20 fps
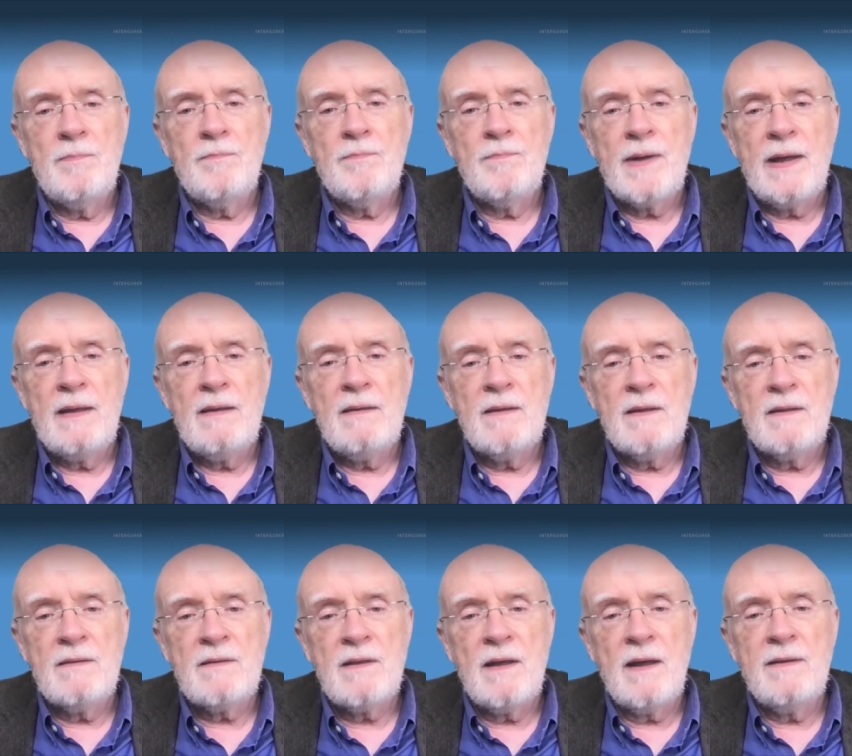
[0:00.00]
bring
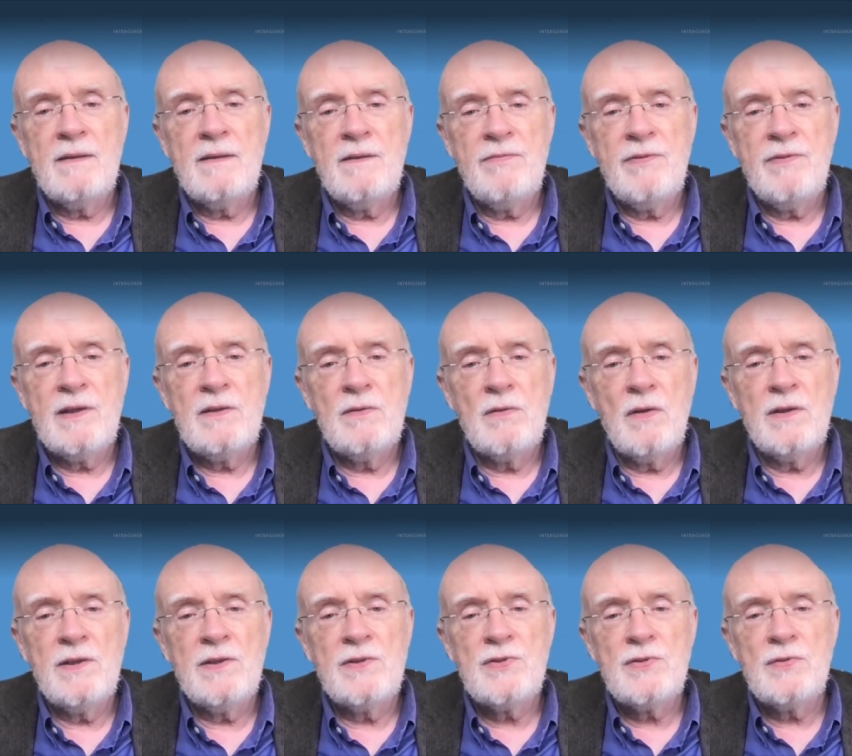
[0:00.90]
the scientific
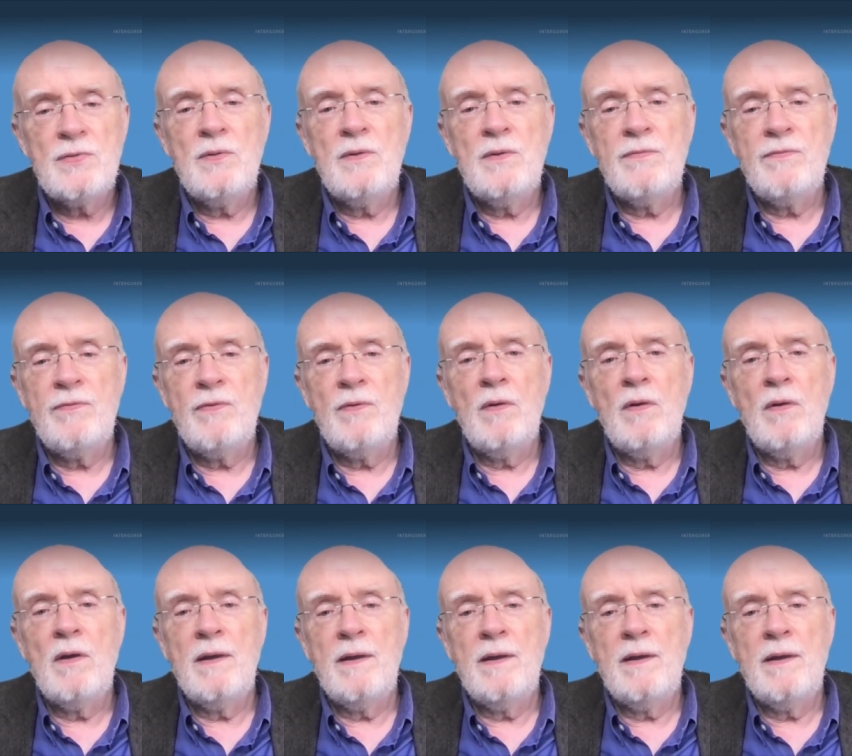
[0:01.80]
knowledge to the fore